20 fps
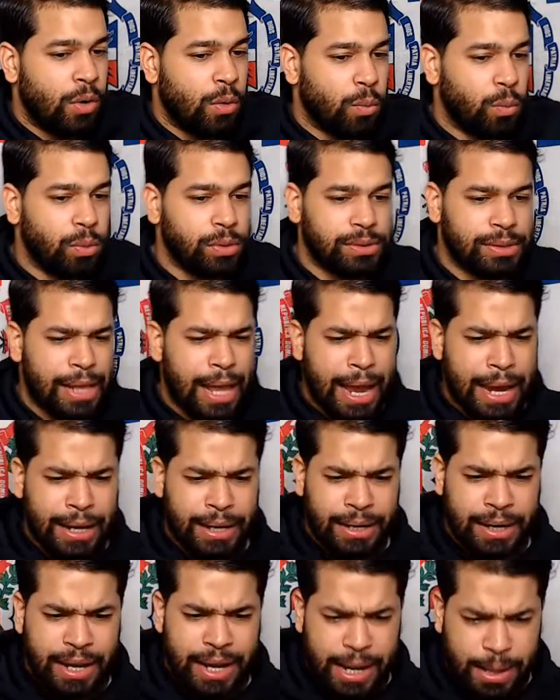was, like,
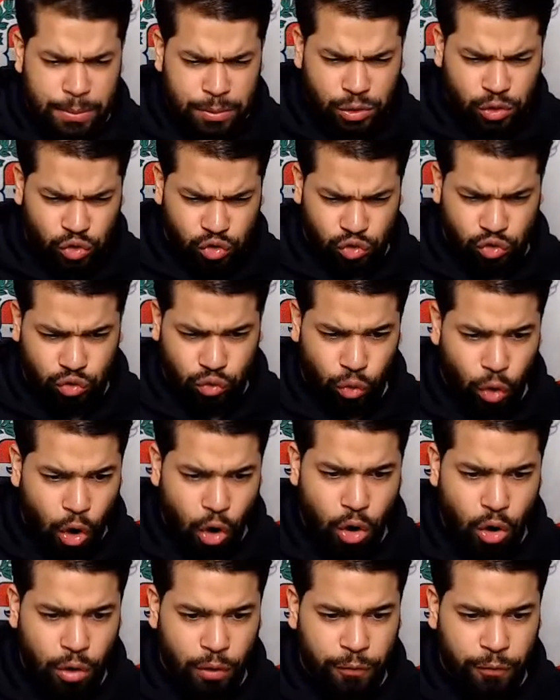he was strong